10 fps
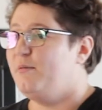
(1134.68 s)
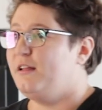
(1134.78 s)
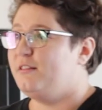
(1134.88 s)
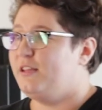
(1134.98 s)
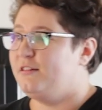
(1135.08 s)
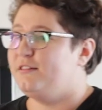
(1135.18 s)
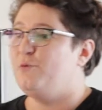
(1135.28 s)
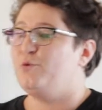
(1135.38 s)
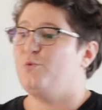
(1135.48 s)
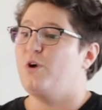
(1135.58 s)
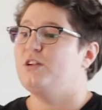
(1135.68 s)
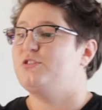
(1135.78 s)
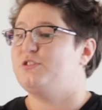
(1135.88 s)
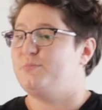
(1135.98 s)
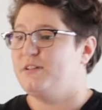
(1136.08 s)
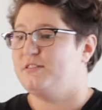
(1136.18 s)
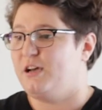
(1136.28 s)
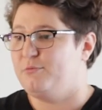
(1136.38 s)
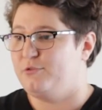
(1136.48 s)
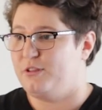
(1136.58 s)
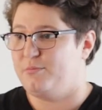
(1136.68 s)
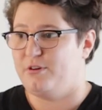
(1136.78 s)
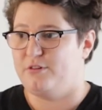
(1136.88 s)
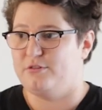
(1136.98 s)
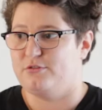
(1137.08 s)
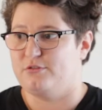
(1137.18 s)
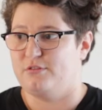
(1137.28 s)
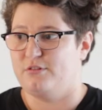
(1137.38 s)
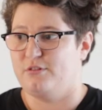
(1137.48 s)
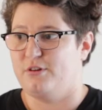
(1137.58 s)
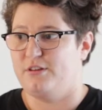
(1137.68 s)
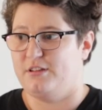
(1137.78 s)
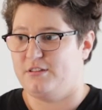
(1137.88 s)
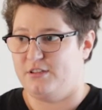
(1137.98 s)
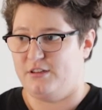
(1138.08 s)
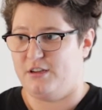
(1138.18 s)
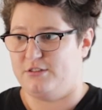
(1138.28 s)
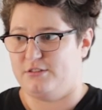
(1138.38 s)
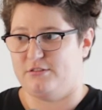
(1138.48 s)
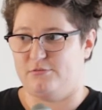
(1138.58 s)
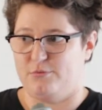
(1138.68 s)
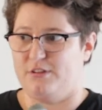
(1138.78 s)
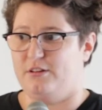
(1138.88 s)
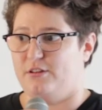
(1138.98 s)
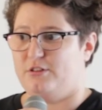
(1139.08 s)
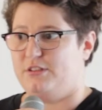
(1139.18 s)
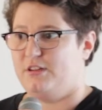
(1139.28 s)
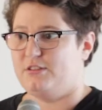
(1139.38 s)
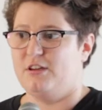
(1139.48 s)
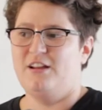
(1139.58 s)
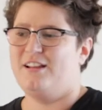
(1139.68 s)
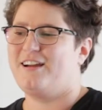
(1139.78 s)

And then they would want to spend time with their parents in the teenagers, when they are teenagers.